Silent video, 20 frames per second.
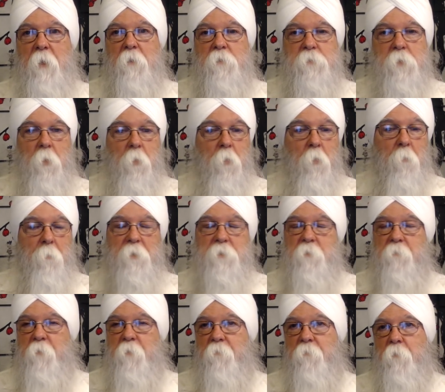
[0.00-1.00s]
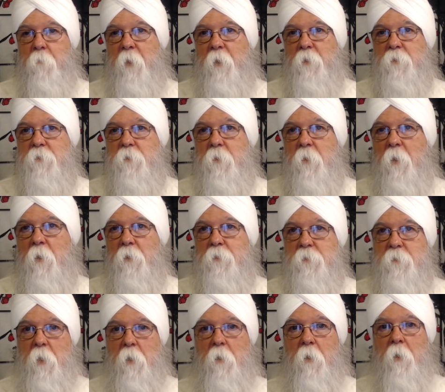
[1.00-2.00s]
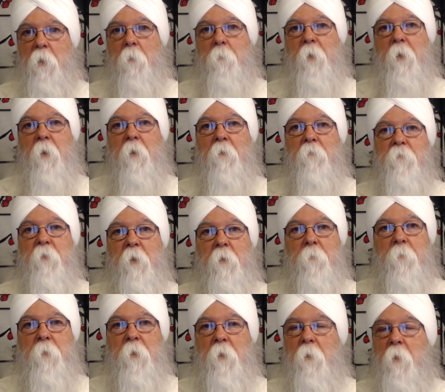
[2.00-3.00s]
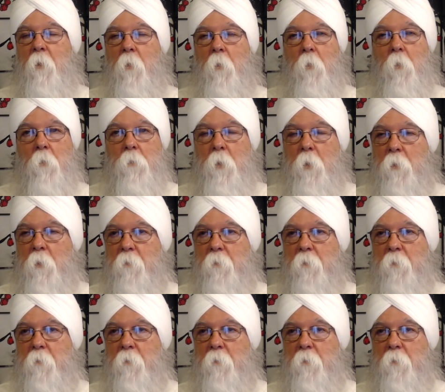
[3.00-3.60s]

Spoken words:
There's a whole bunch of information there. It's not all about Ayurveda, but a whole